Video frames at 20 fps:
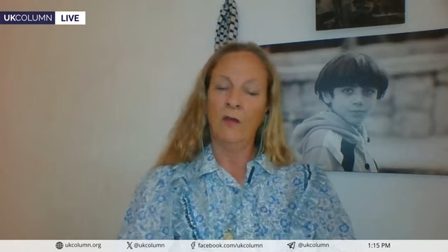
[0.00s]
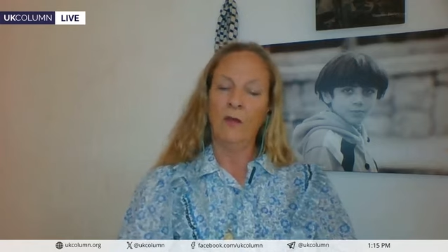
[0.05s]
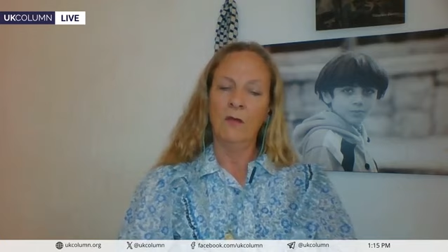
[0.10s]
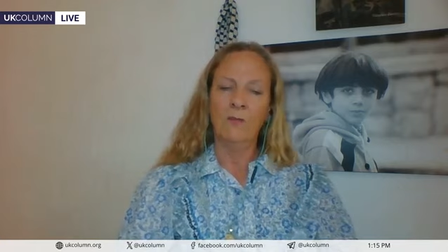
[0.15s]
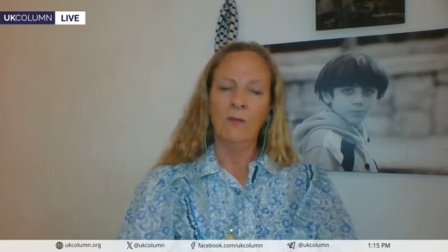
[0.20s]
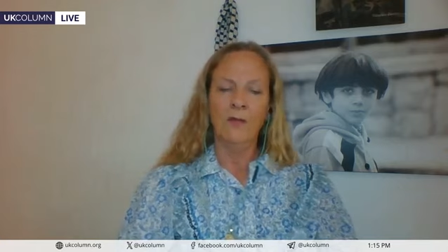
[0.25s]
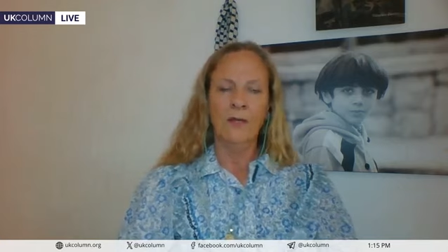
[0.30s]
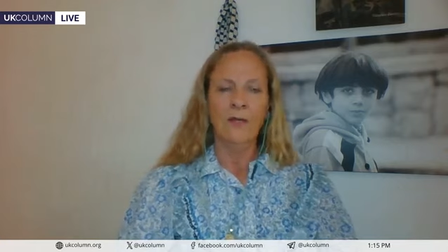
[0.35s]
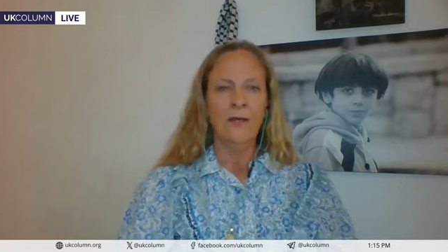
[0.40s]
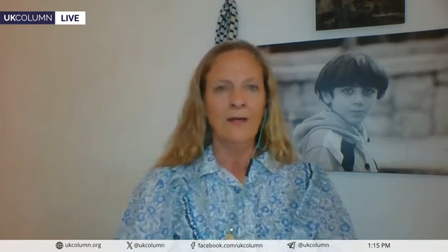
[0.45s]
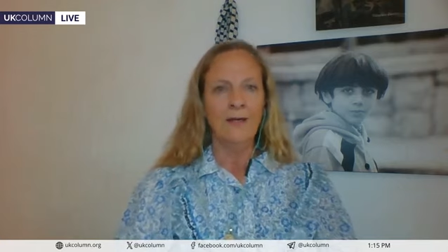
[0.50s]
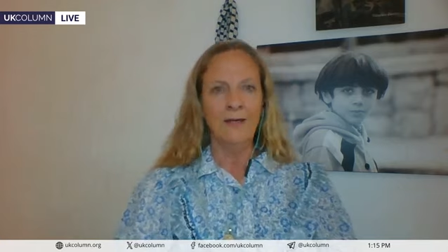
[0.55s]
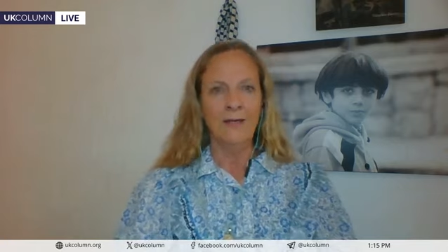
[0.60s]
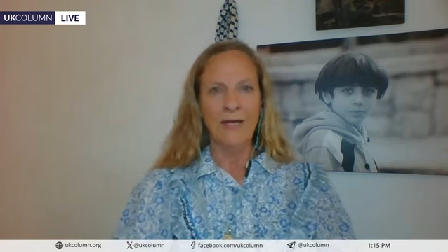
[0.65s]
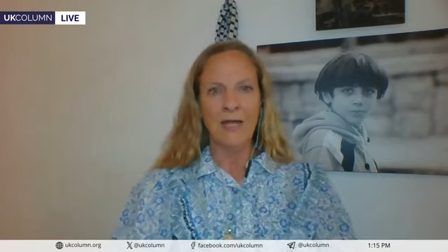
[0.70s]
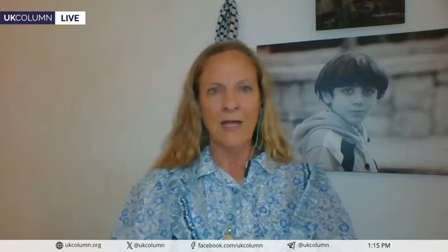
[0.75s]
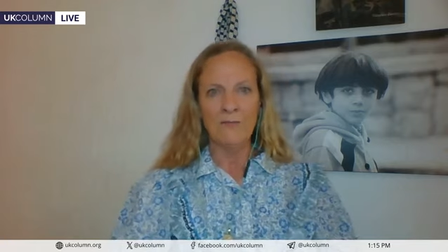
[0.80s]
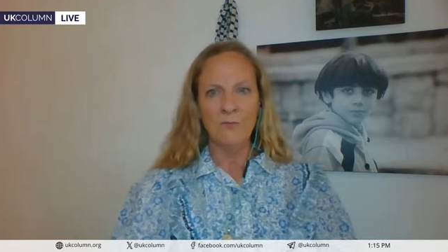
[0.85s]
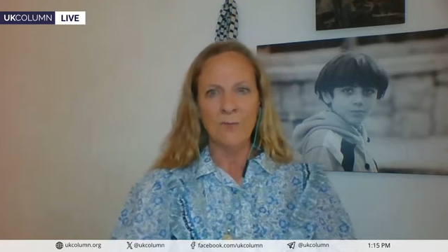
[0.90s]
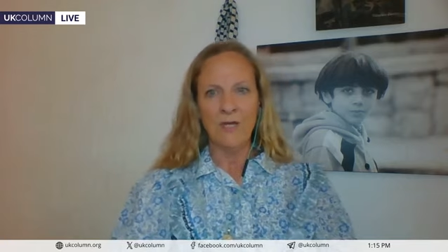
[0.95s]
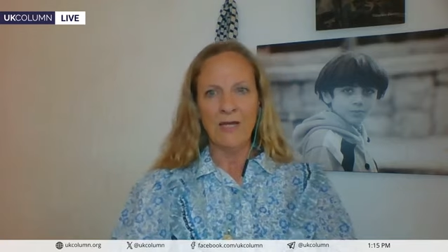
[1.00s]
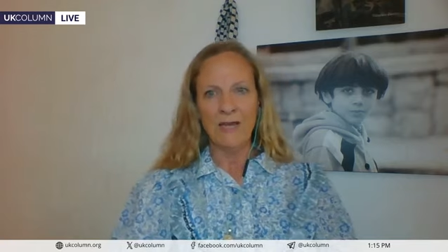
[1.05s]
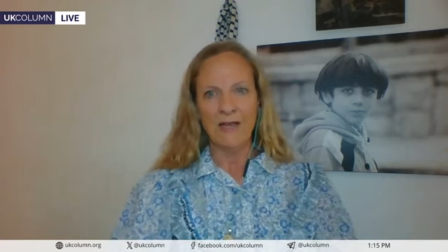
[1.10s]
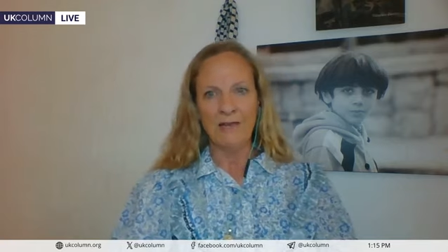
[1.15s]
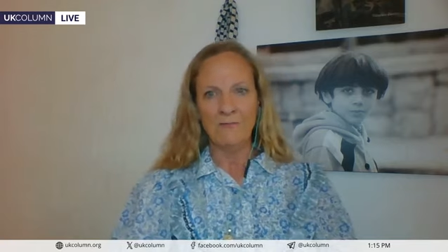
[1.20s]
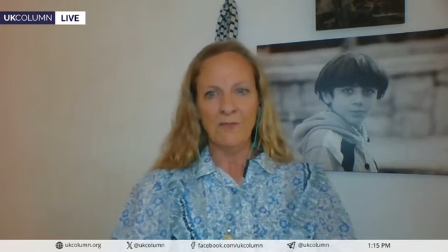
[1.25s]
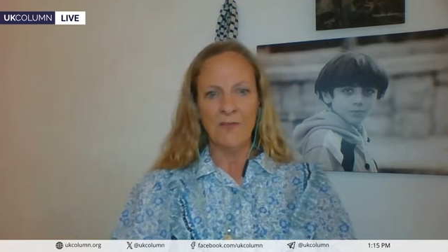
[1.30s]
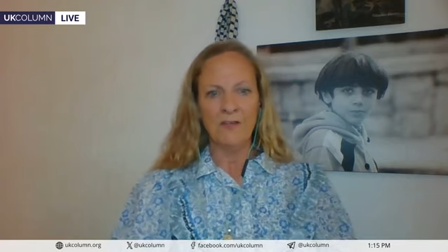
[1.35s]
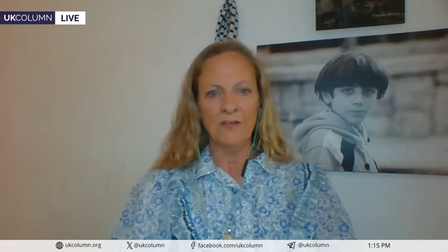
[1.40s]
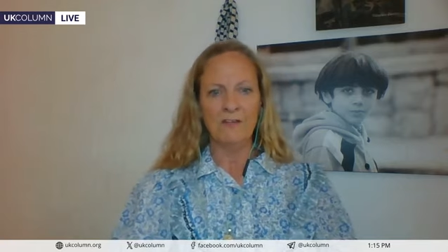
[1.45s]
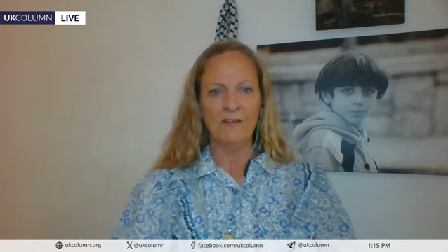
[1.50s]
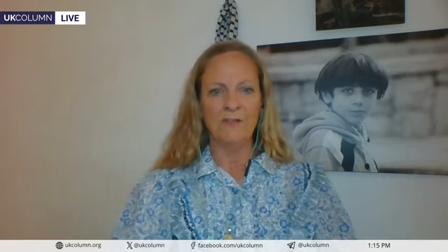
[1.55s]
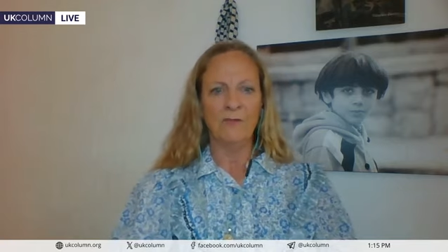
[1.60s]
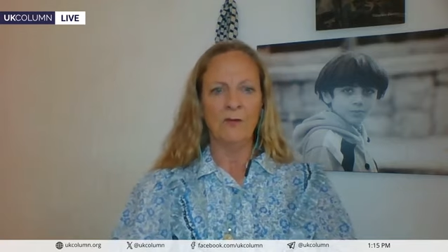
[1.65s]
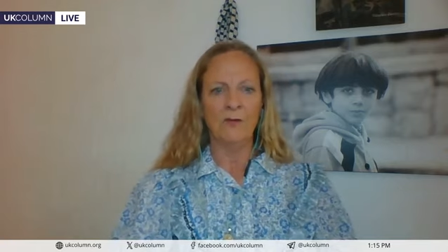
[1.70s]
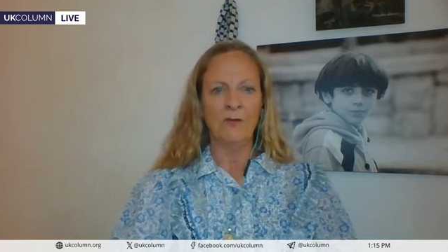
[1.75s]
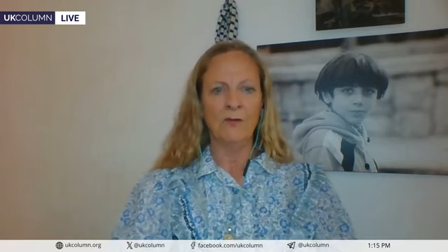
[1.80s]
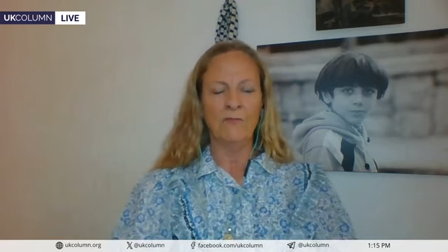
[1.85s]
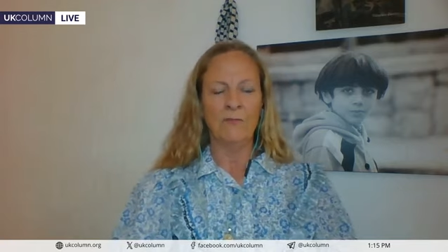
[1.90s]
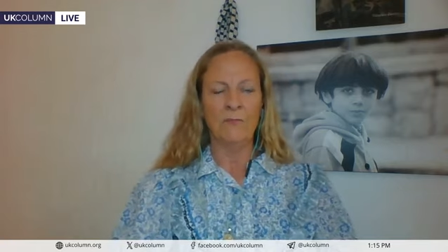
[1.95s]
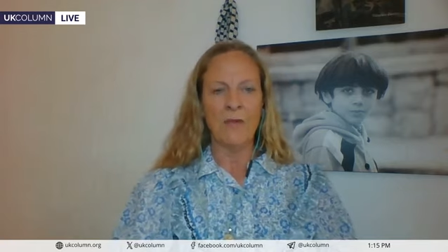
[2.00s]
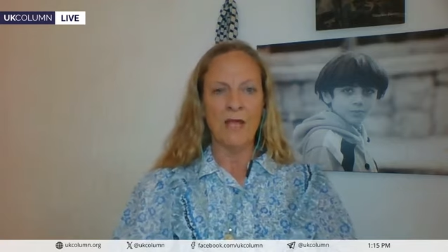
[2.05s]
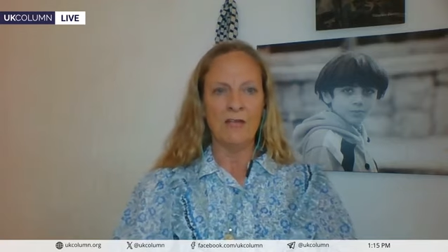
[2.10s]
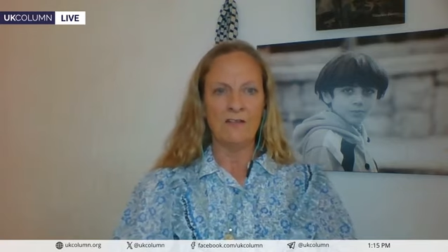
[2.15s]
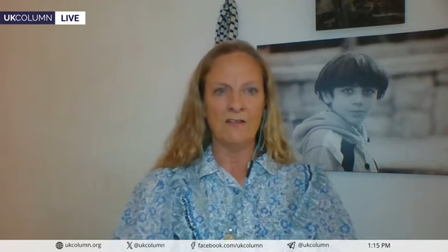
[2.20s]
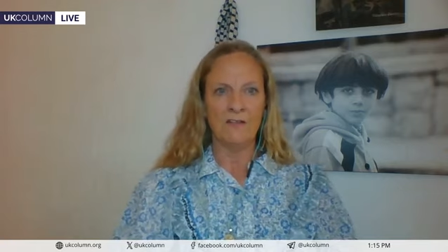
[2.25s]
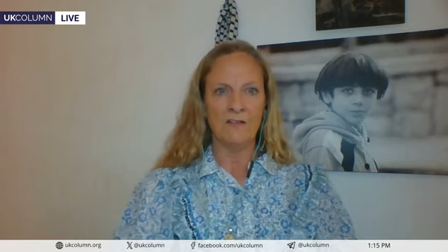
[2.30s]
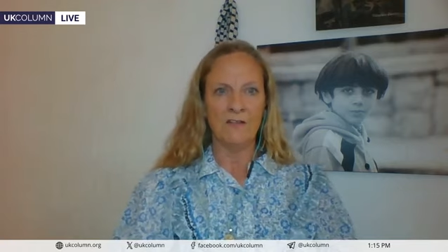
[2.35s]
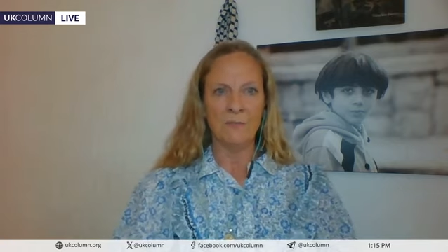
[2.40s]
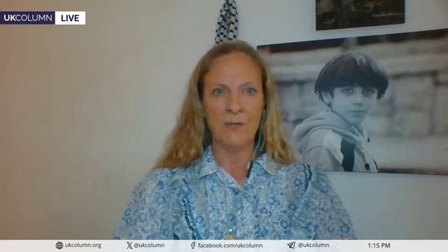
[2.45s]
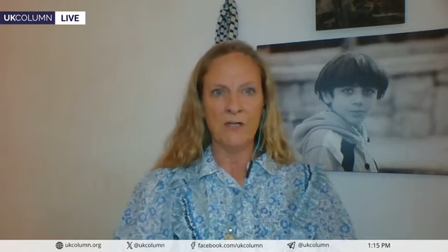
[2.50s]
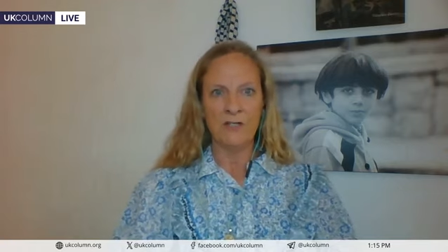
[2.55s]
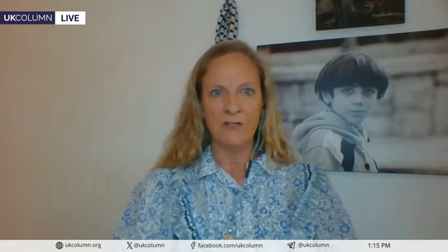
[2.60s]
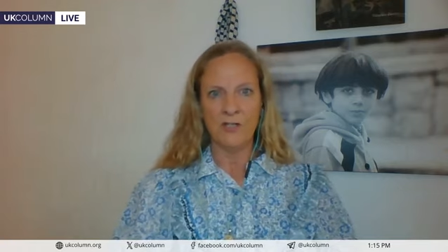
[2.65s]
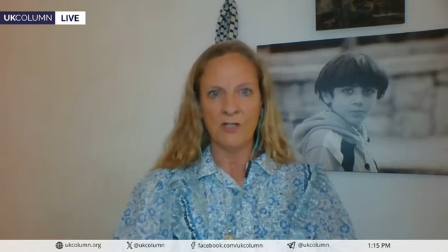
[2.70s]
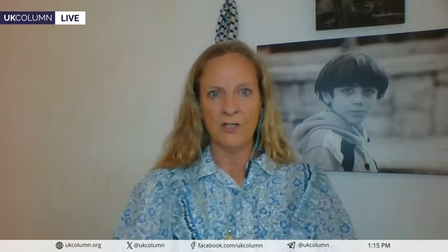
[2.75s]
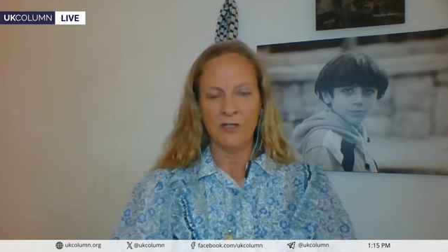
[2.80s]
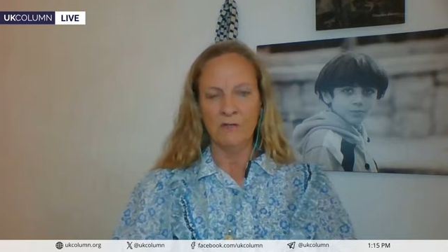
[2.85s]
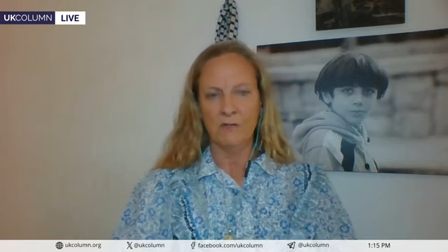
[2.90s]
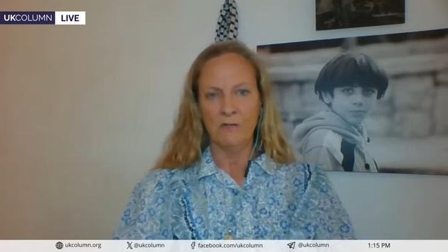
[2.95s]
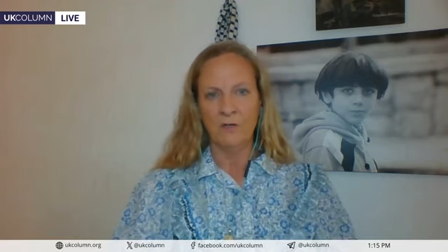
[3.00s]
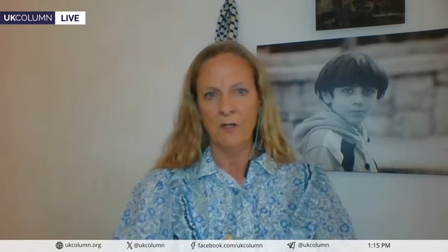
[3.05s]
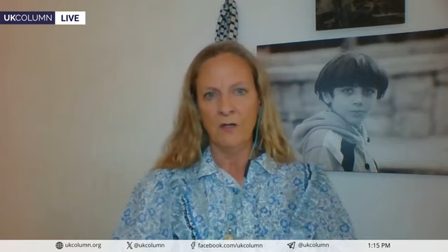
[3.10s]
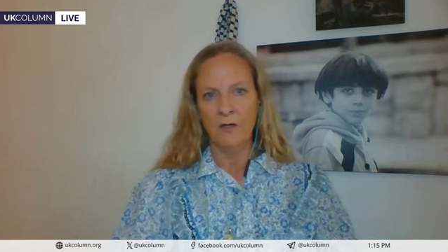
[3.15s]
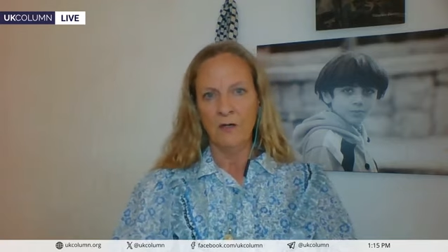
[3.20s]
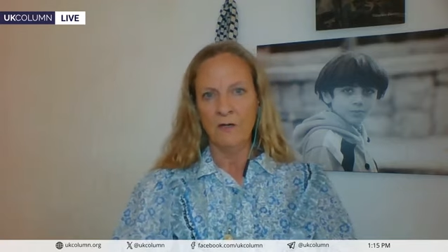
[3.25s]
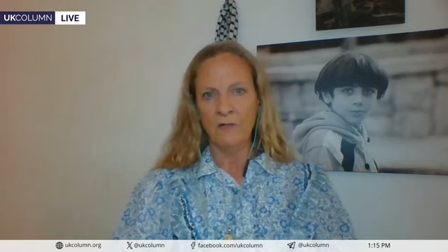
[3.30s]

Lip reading: So again, we have this sort of mass suspension